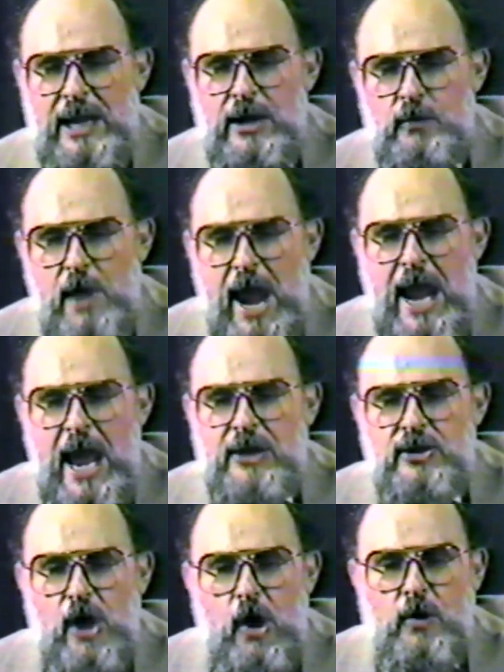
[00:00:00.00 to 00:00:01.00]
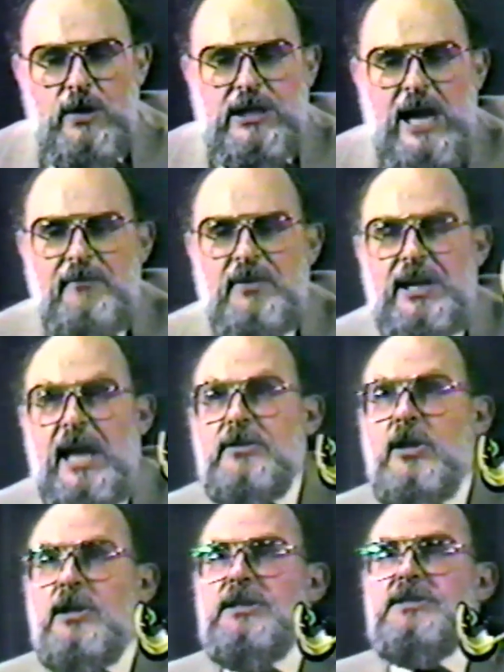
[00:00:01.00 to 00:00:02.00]
away, and no
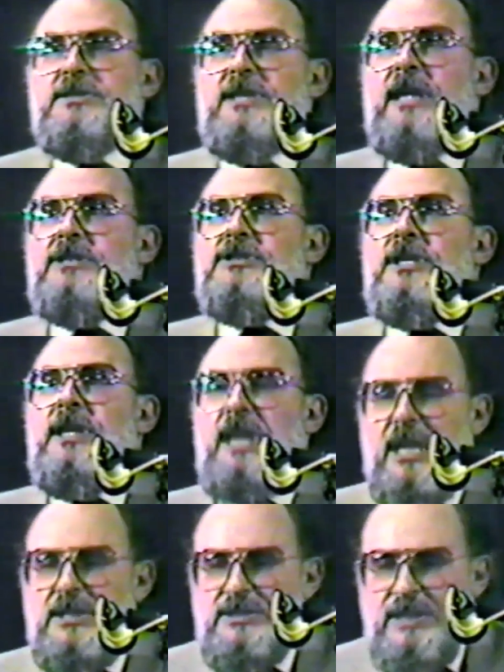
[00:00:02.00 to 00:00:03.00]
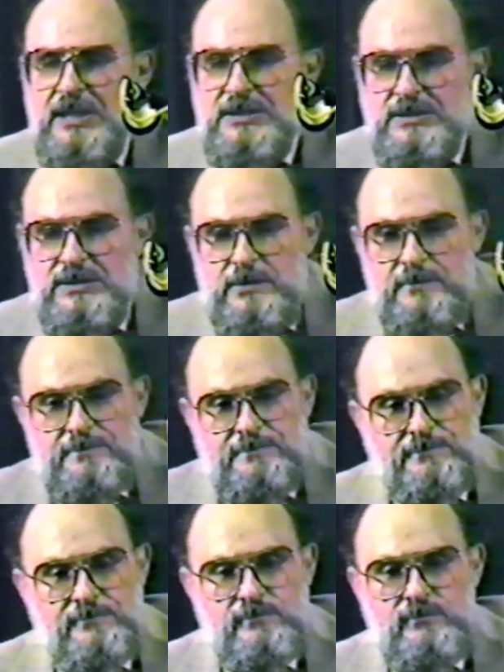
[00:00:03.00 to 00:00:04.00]
covenantal distinction exists.
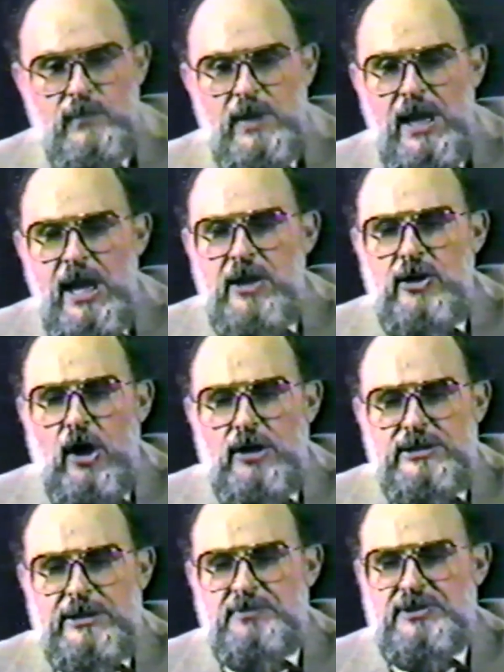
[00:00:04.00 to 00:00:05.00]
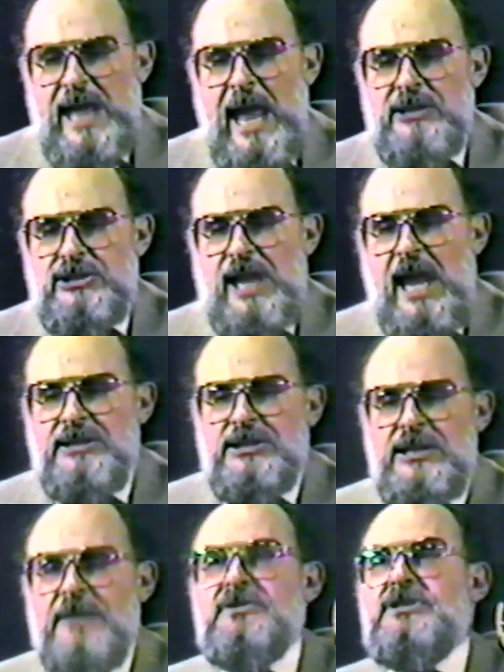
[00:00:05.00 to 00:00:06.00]
No
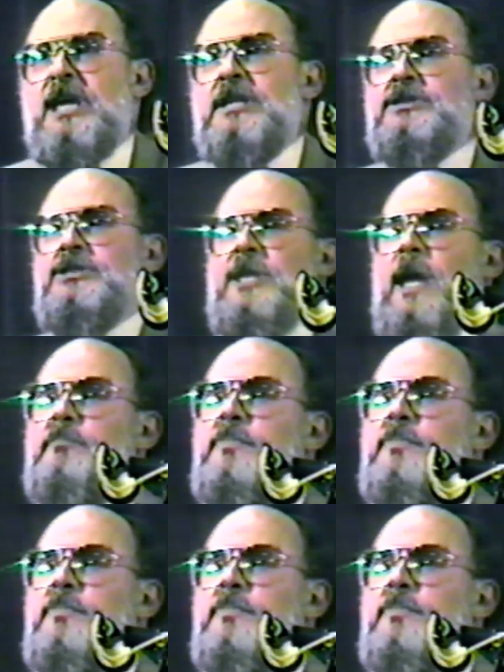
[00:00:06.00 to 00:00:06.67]
substantiation of sonship